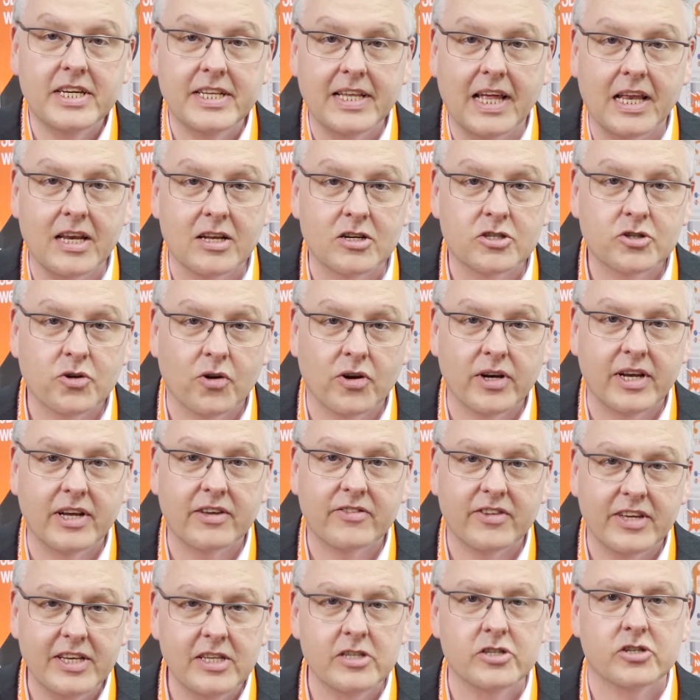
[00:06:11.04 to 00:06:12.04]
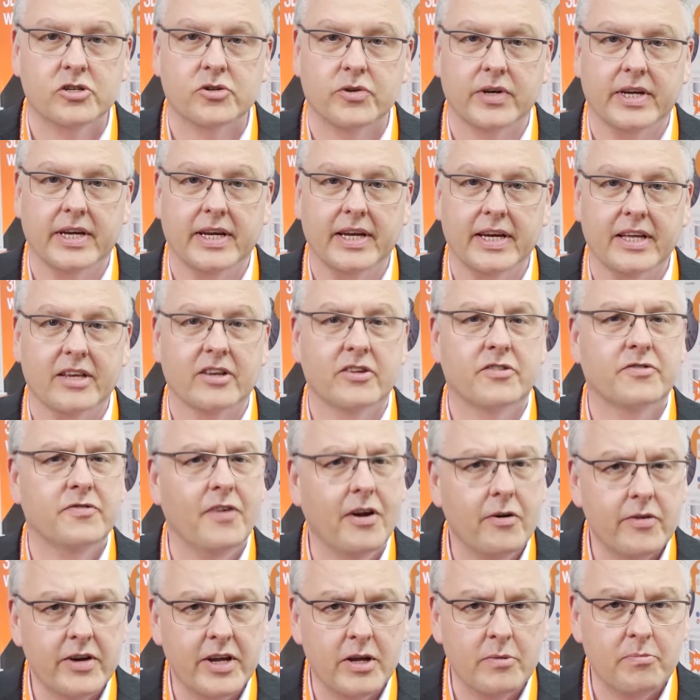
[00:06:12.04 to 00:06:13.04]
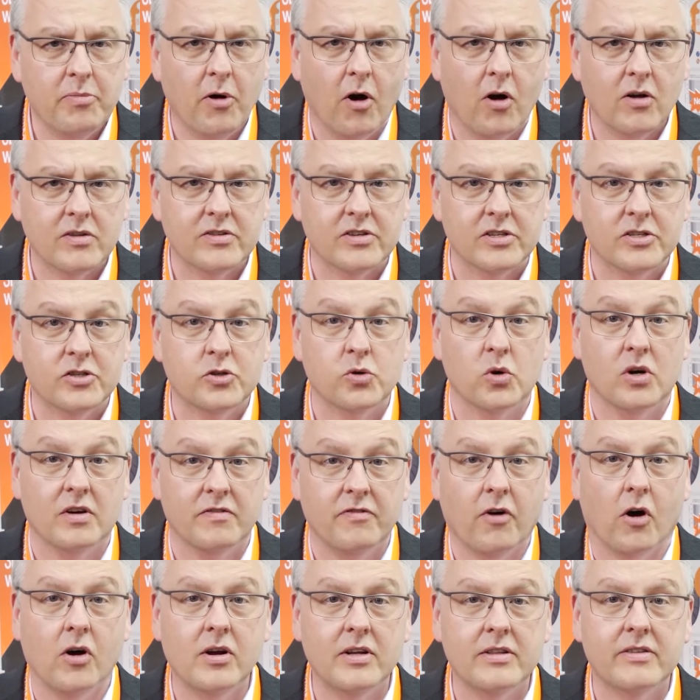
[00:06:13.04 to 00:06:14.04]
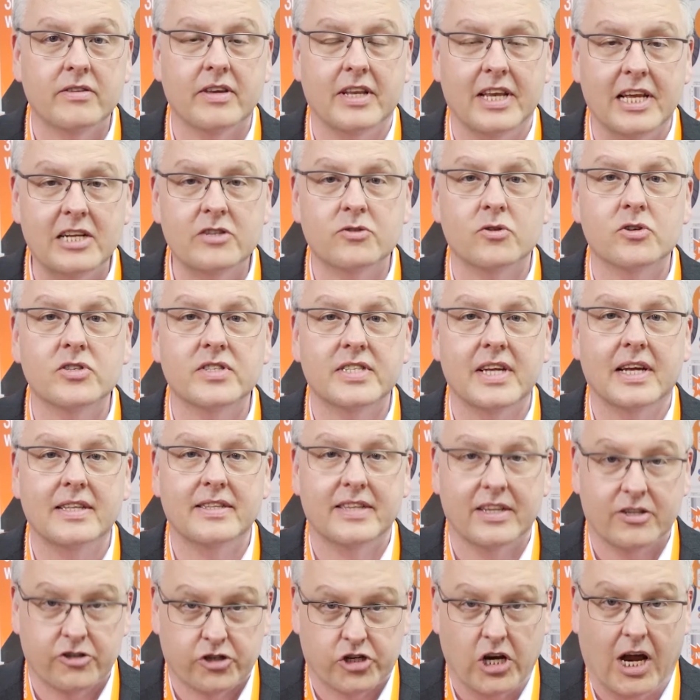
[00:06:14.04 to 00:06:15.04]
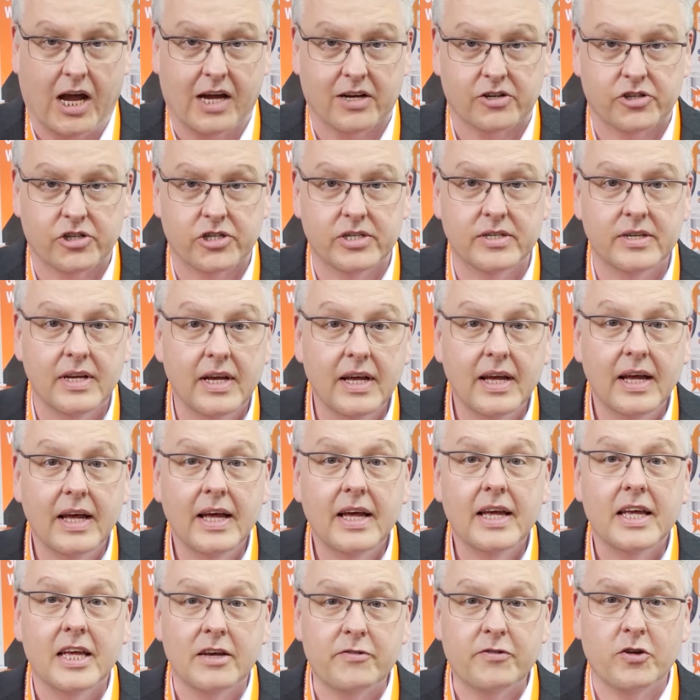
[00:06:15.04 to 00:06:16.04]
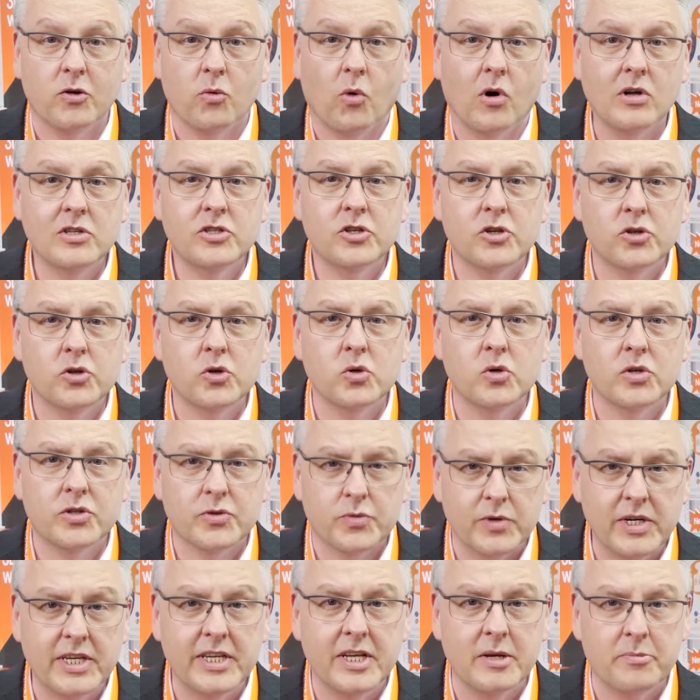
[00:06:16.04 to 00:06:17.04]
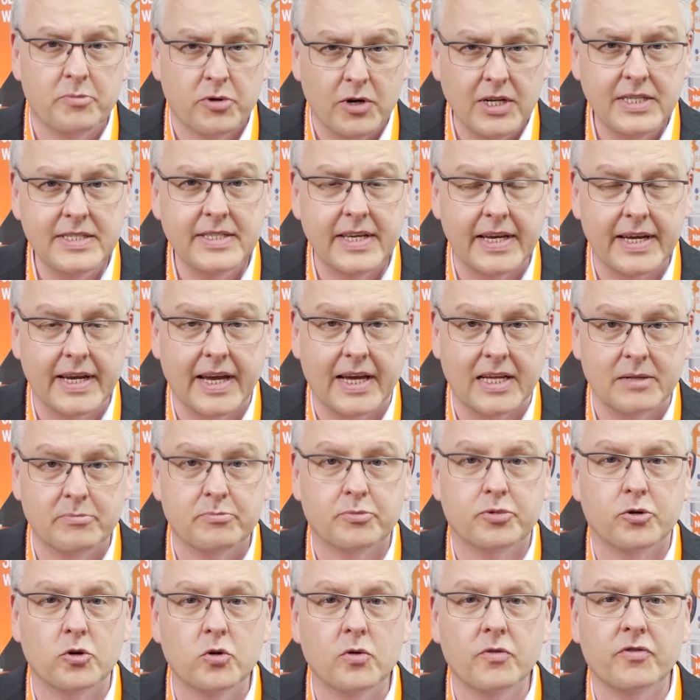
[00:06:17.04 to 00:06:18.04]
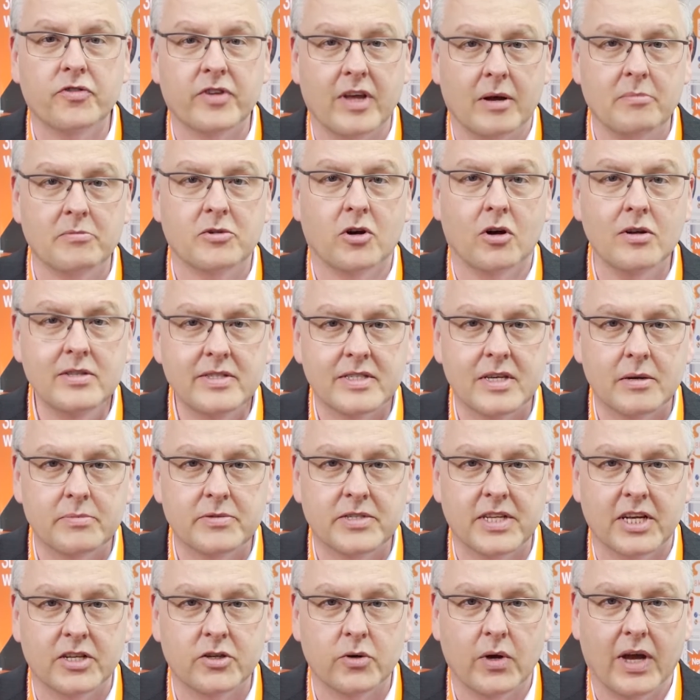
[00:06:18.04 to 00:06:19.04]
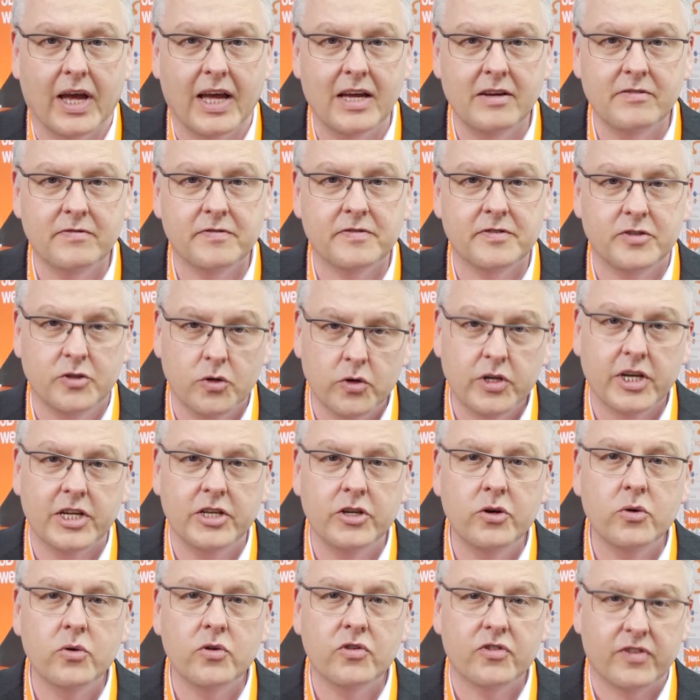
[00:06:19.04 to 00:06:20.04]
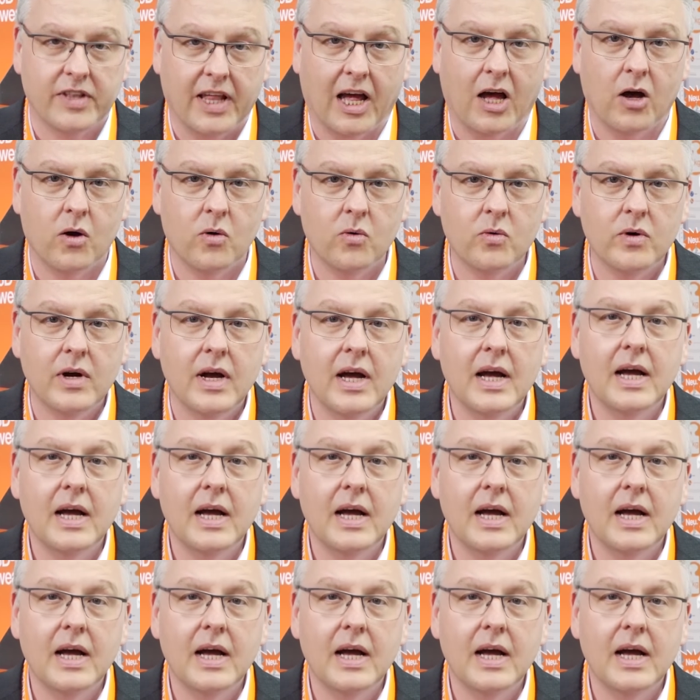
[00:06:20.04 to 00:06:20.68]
in electronics industry, it is very important to avoid electrostatic charge. If you want to do 3D printing and prove some concepts that you have, you can use now